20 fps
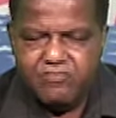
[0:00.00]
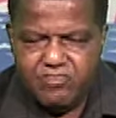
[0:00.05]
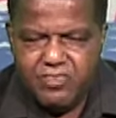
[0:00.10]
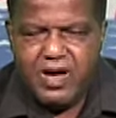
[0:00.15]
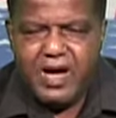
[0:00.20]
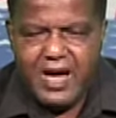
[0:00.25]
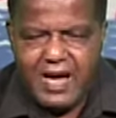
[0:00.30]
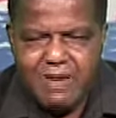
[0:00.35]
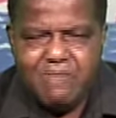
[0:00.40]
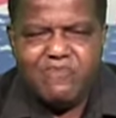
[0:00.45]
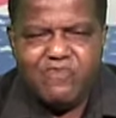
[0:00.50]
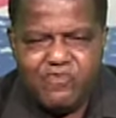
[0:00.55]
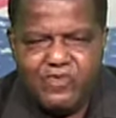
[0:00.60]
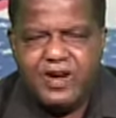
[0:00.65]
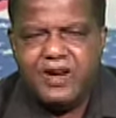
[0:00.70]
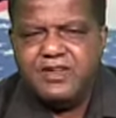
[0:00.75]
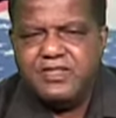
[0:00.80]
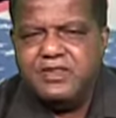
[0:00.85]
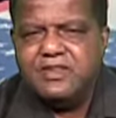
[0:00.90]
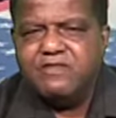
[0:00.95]
I'm
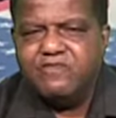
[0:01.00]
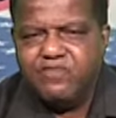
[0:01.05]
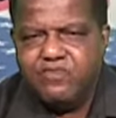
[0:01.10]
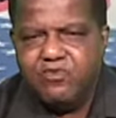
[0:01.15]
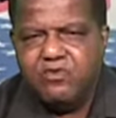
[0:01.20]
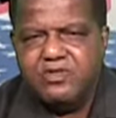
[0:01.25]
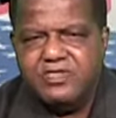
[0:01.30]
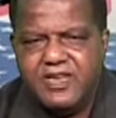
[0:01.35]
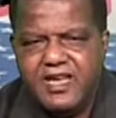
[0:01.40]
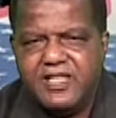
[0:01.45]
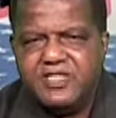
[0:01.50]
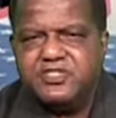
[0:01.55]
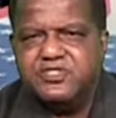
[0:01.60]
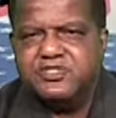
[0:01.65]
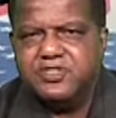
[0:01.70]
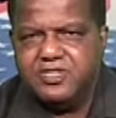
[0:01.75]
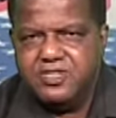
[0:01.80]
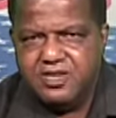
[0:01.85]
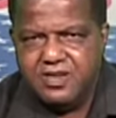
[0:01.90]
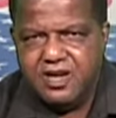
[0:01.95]
fighting for that
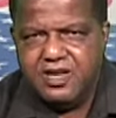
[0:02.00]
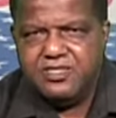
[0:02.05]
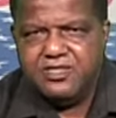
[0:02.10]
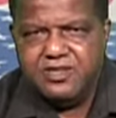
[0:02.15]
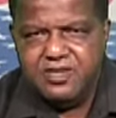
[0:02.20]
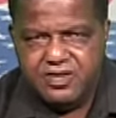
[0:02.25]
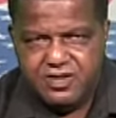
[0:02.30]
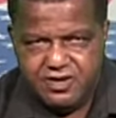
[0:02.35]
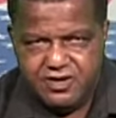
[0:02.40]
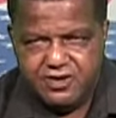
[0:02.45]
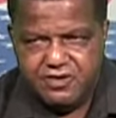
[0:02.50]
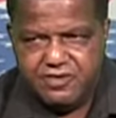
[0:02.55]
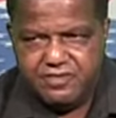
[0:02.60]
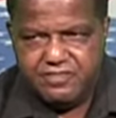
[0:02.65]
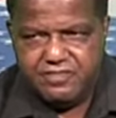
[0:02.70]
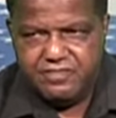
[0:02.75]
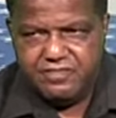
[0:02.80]
city on the hill,